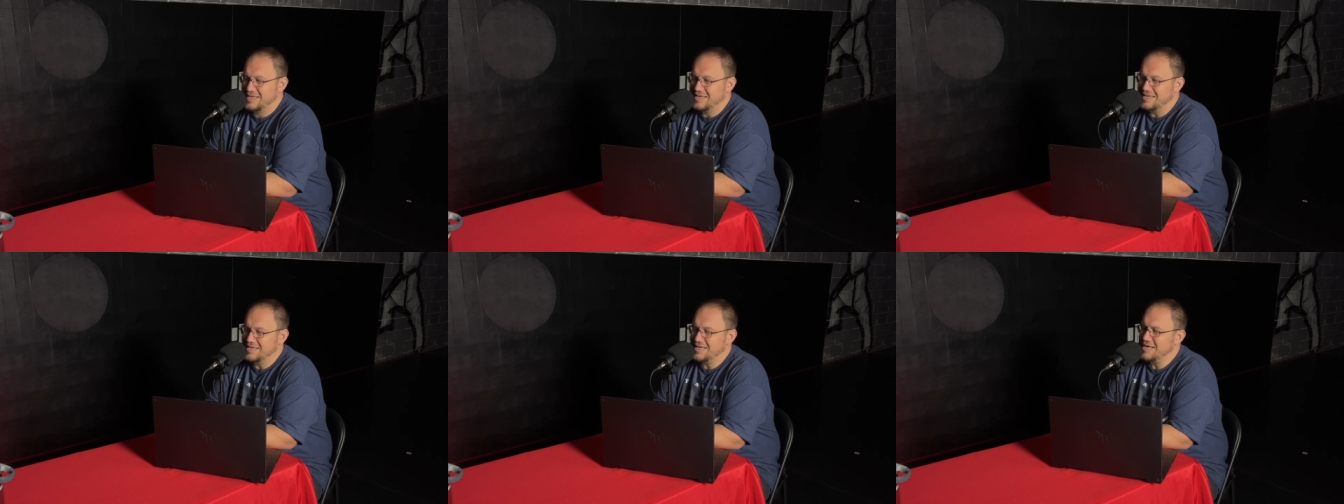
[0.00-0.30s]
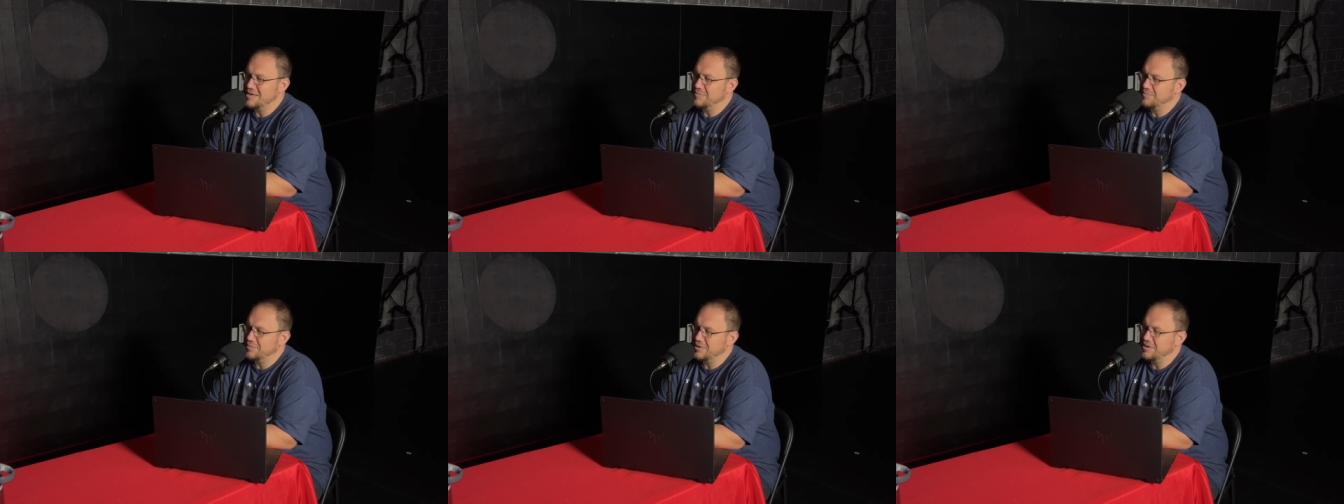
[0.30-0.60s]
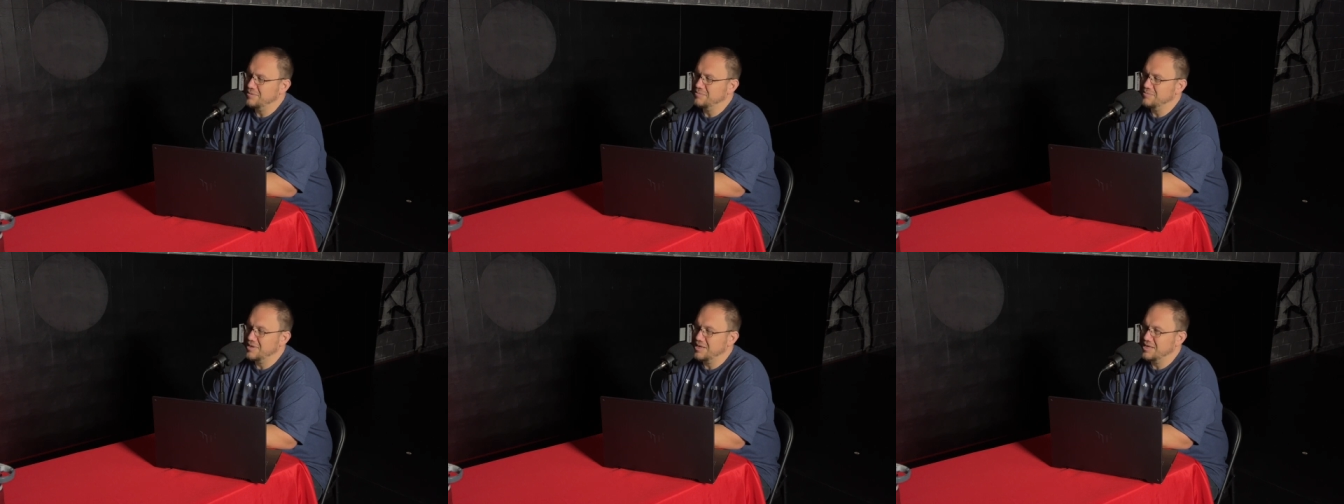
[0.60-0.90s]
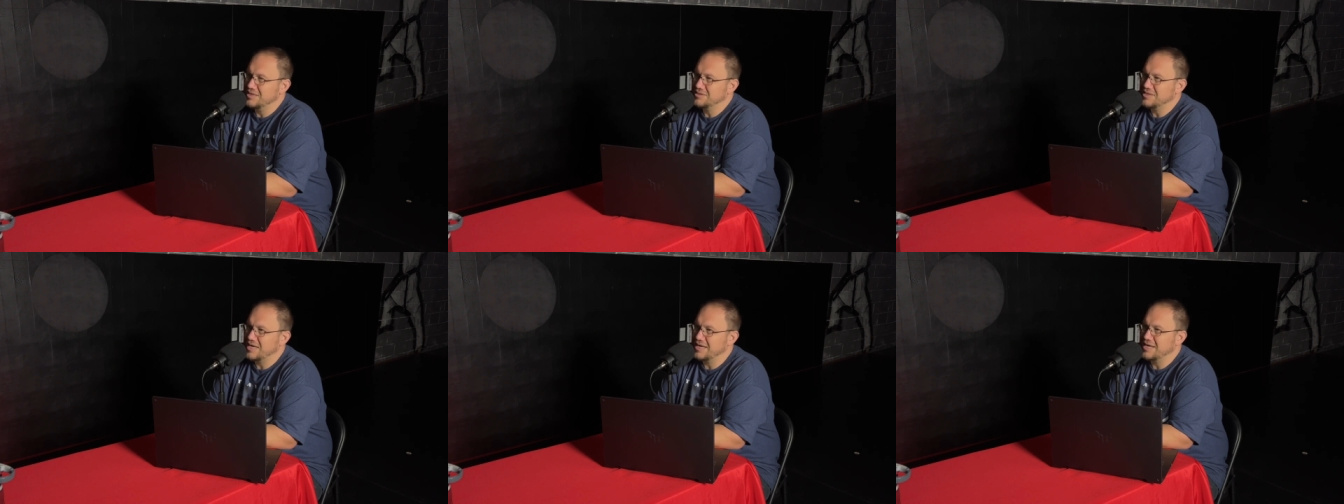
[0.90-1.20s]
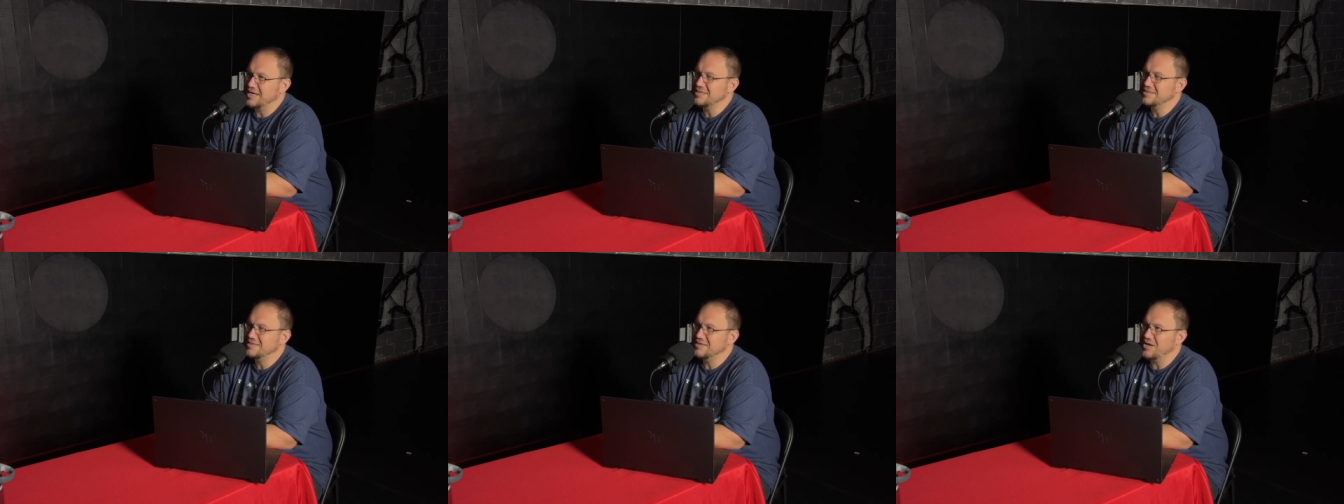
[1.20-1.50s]
Yeah, pretty much. I
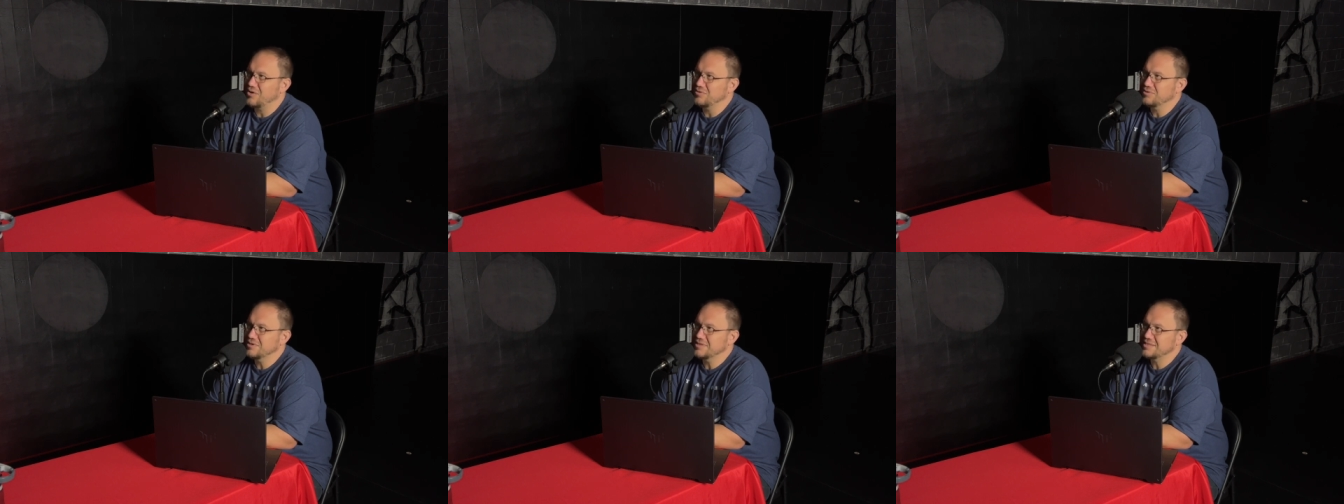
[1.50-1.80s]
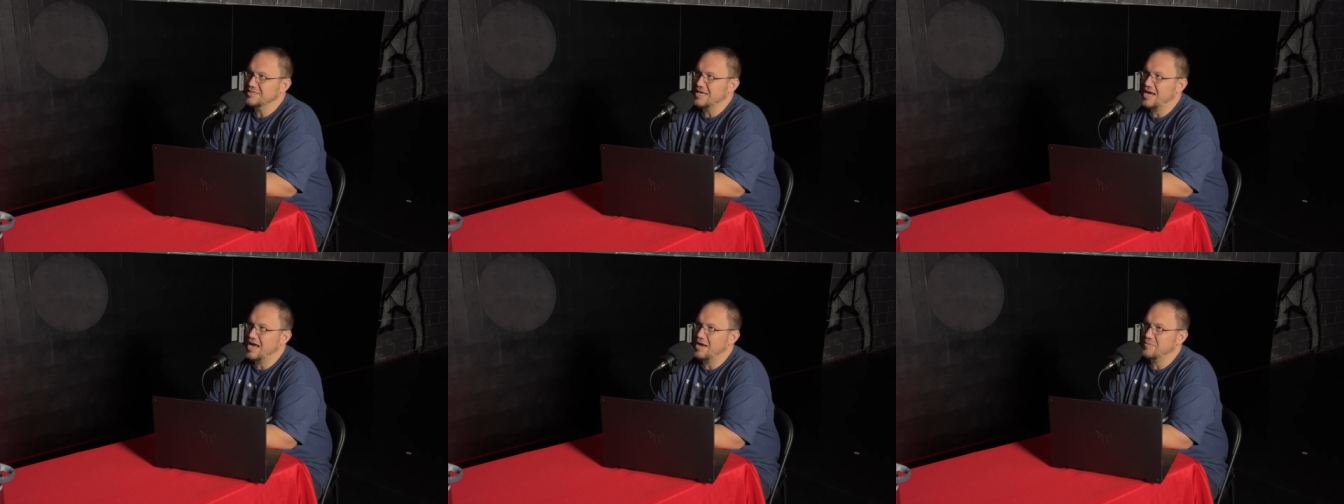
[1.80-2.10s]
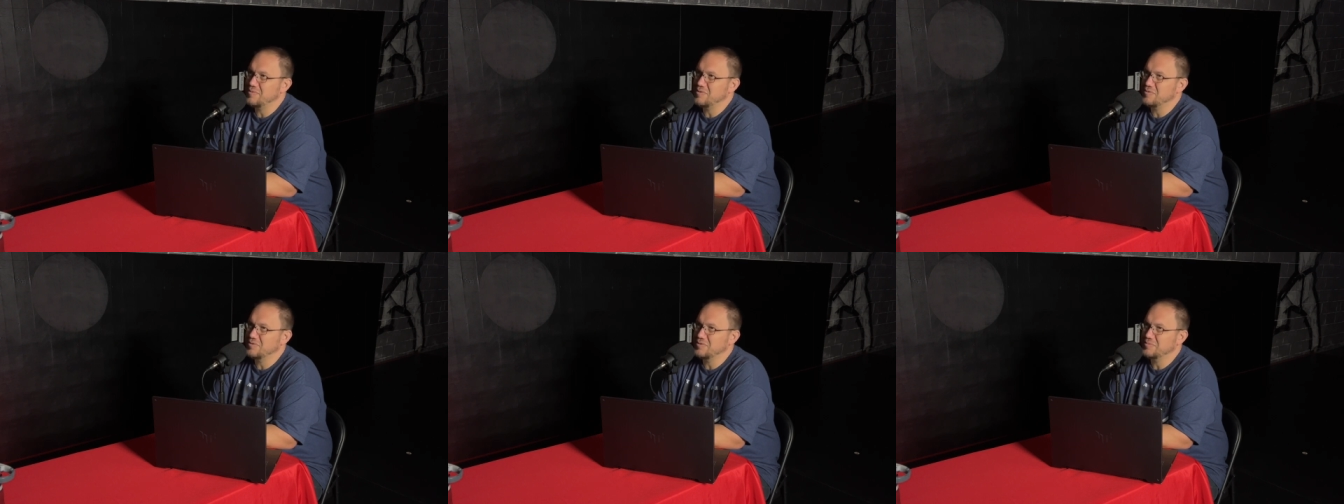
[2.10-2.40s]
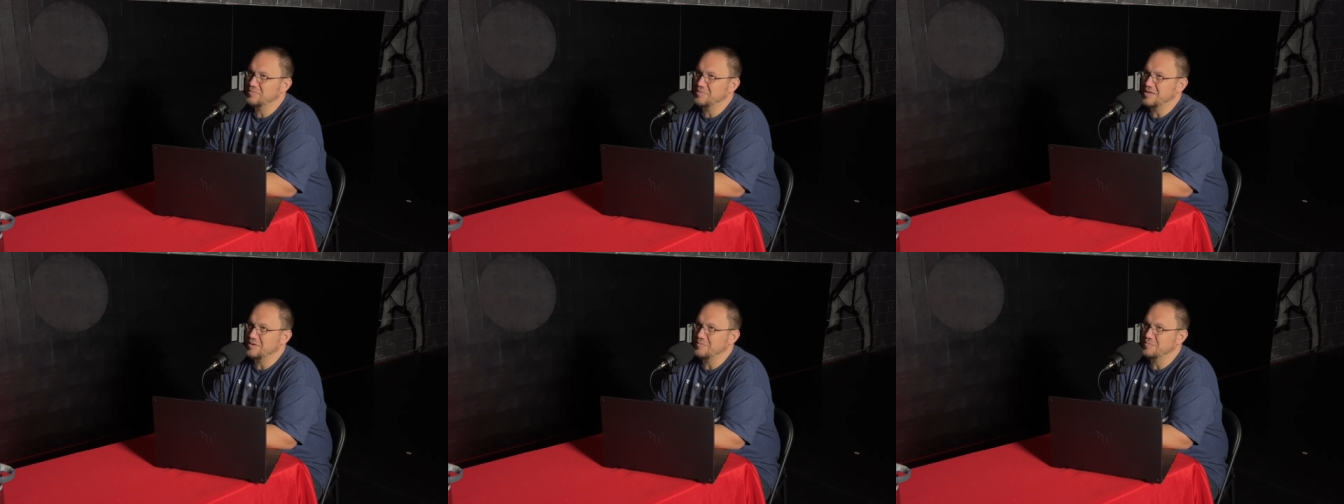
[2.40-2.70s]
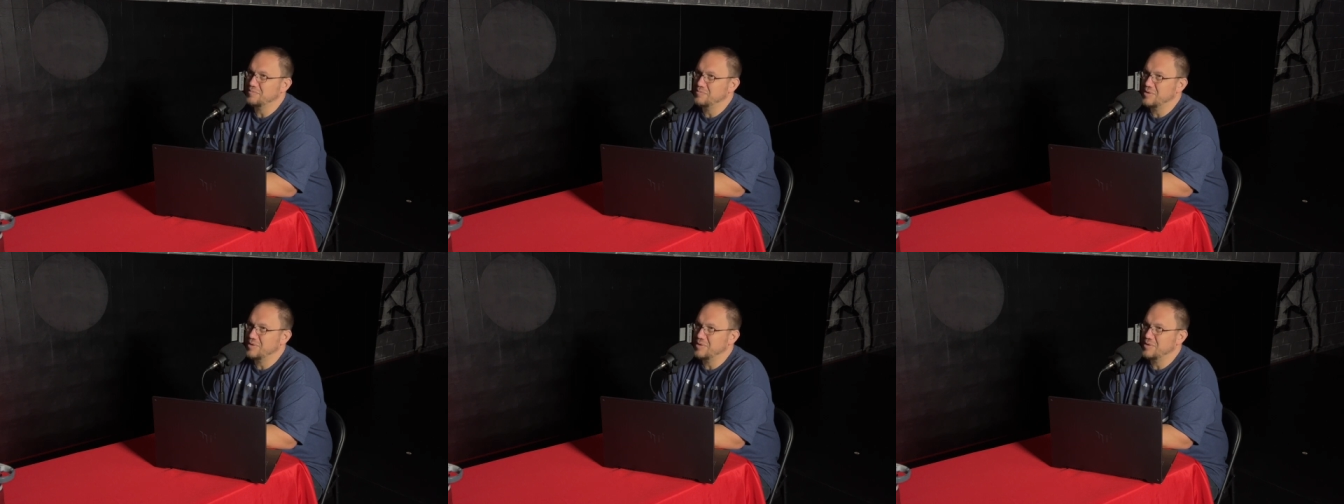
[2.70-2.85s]
guess the only time it would be